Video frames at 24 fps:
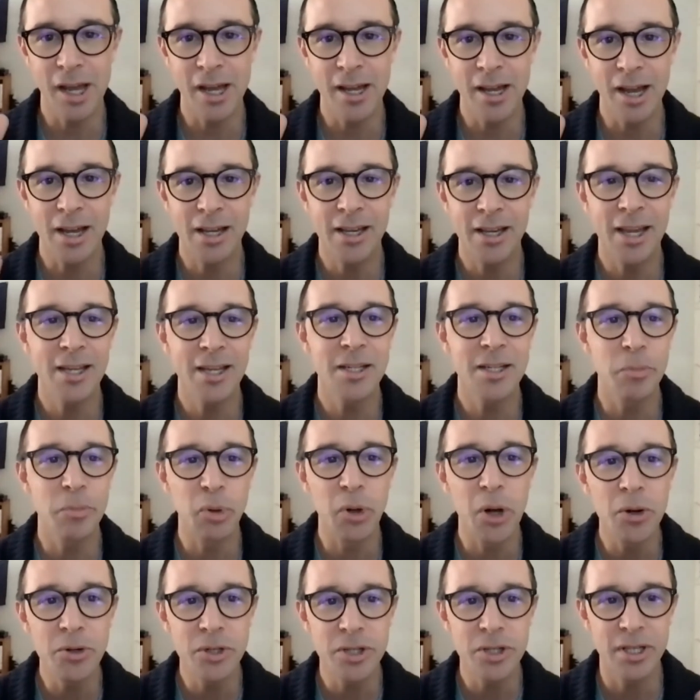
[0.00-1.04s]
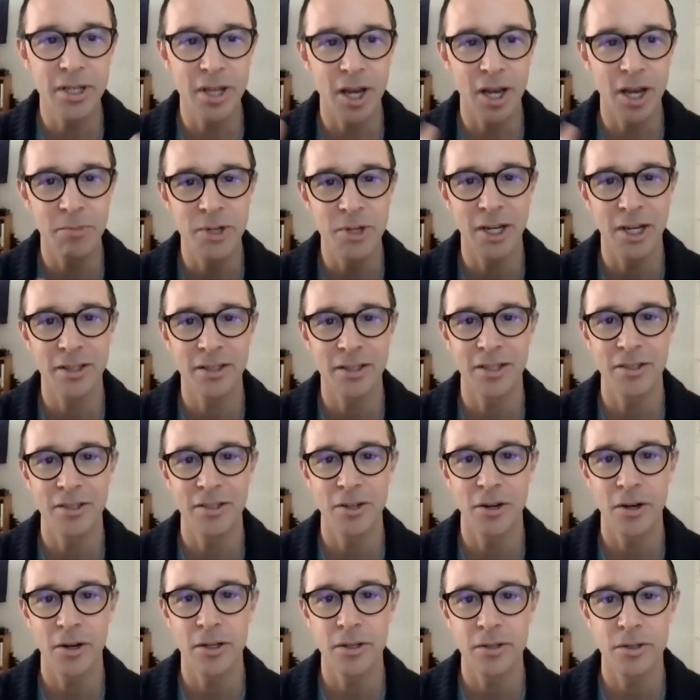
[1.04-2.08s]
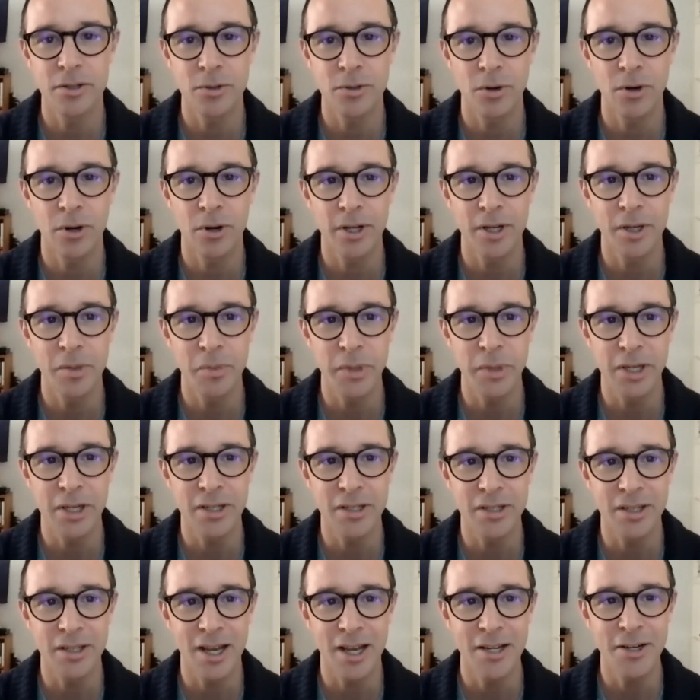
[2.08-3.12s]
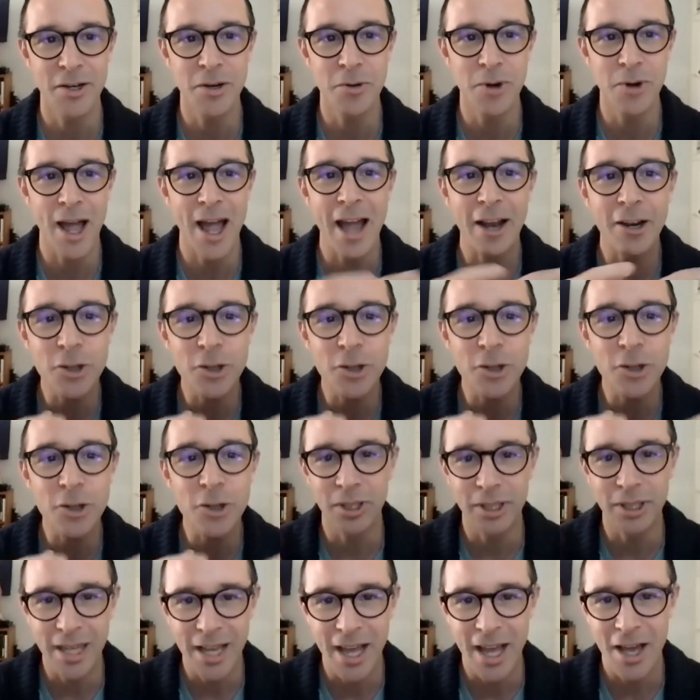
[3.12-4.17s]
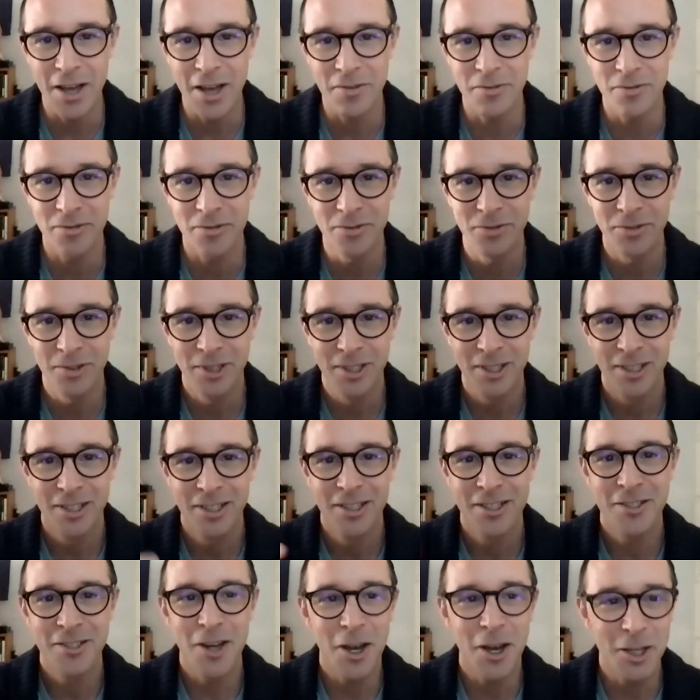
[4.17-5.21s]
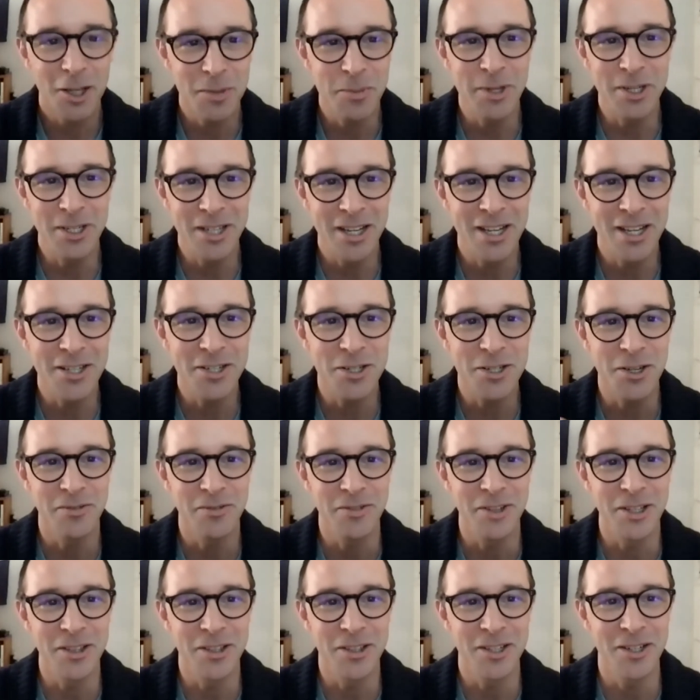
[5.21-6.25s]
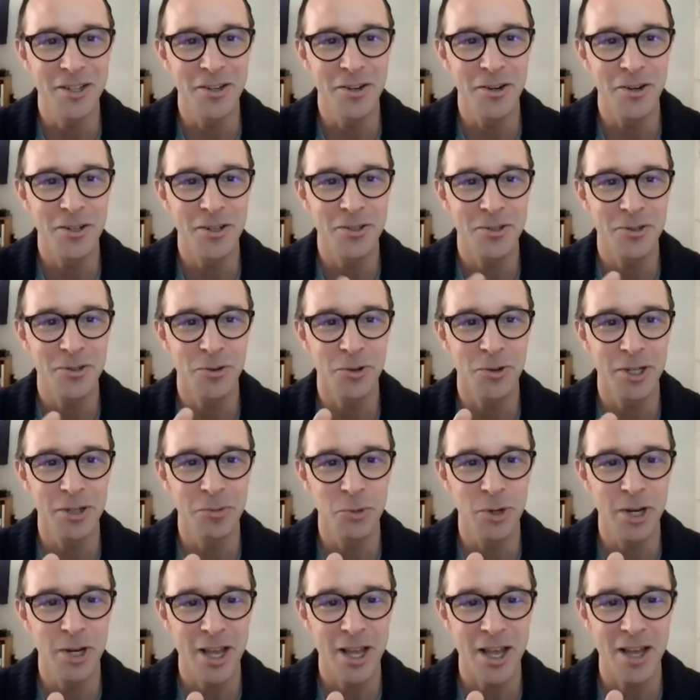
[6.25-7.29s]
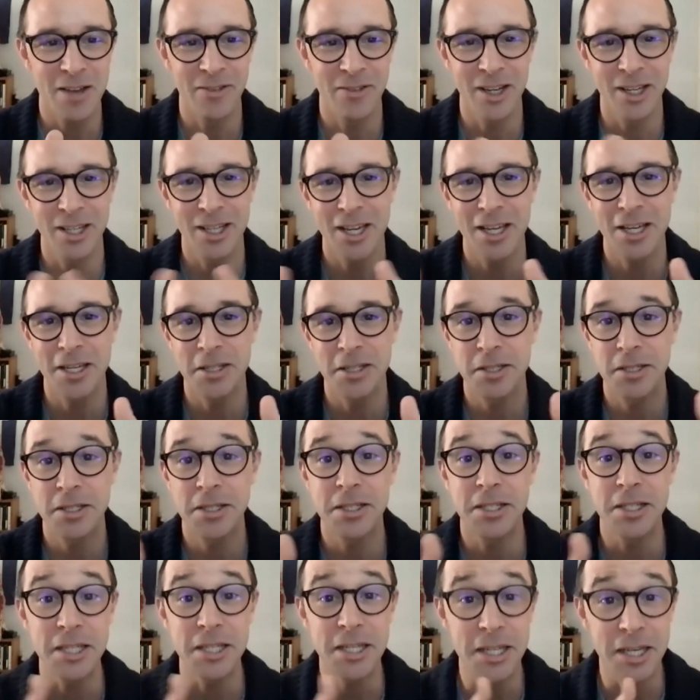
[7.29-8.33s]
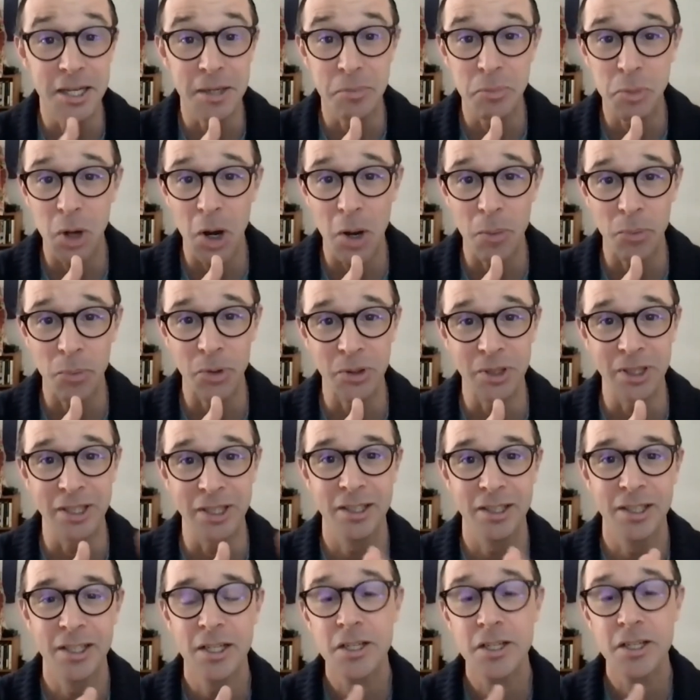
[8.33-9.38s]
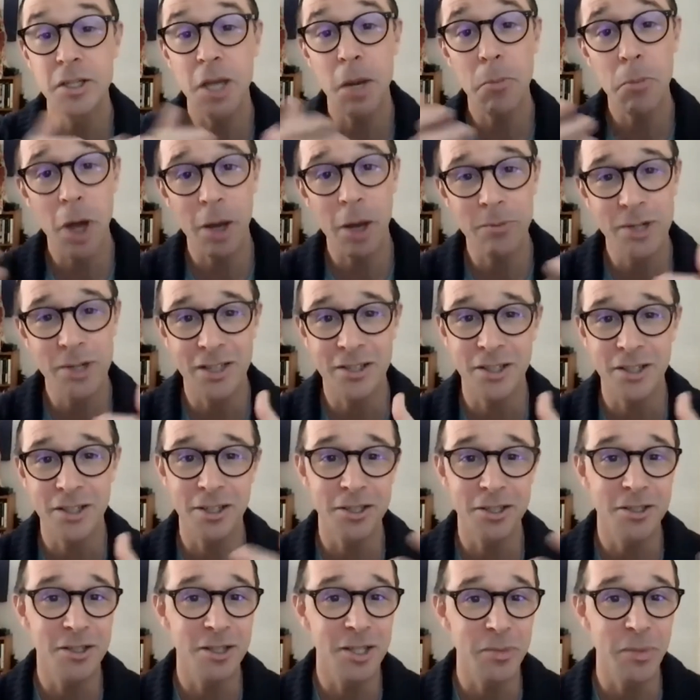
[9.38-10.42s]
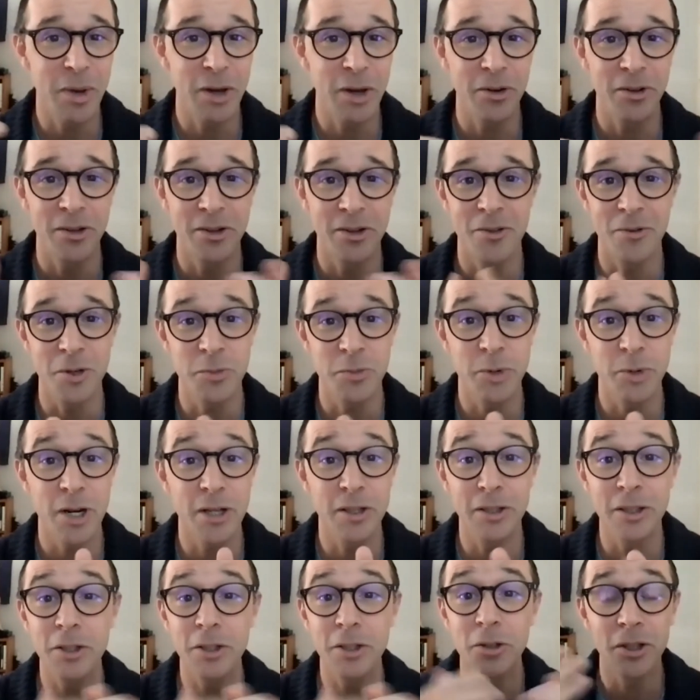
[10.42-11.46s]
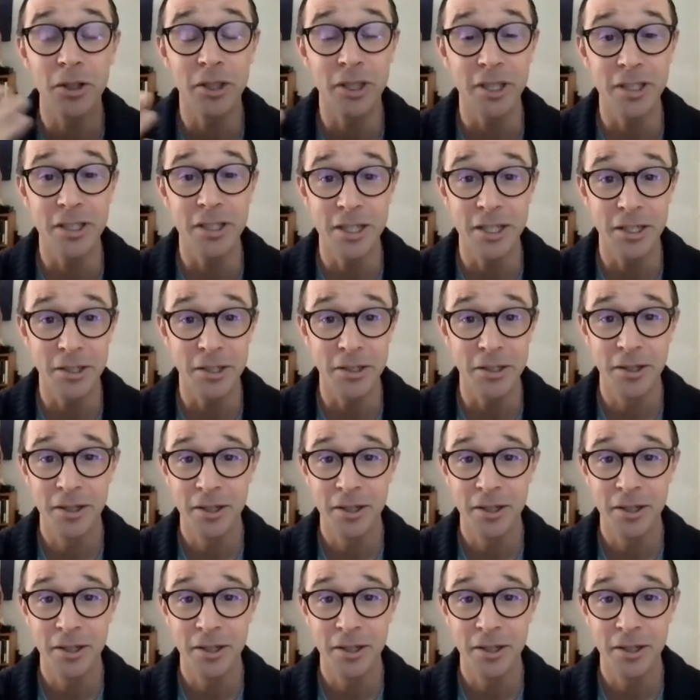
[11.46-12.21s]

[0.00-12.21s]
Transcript: I can't approach the object as an art historian because I don't actually have documentation of it that an art historian would have. I can't see it properly. Some objects I could see better than others, but I literally did